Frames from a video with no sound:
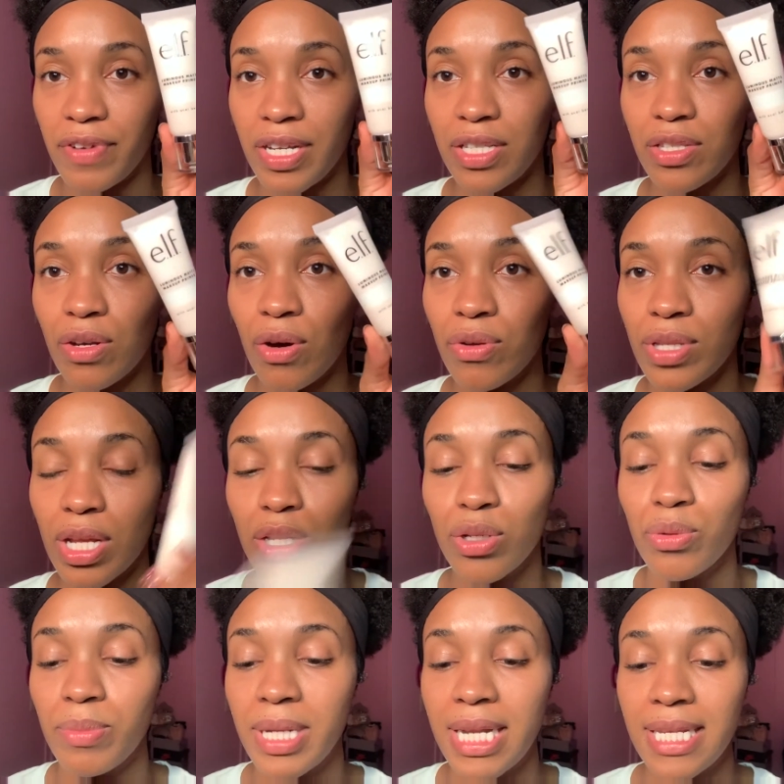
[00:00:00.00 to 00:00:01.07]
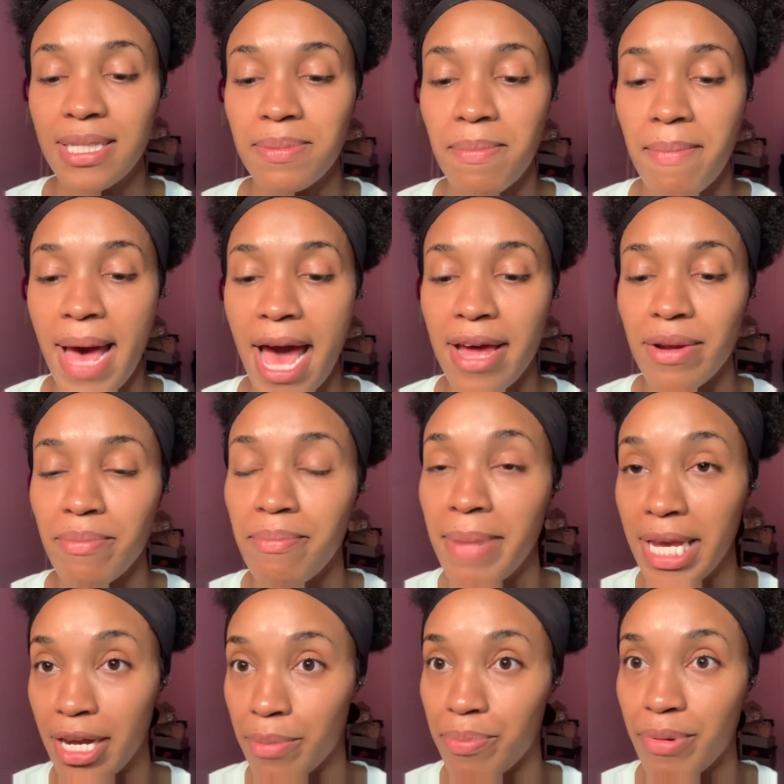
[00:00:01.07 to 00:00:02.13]
It's called a Luminous Matte
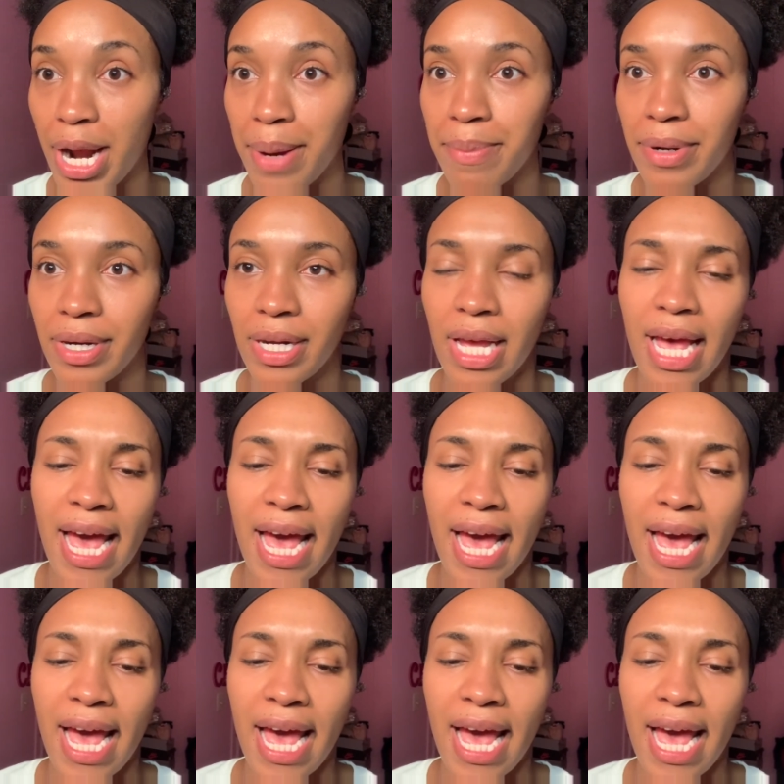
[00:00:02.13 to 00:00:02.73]
Makeup Primer.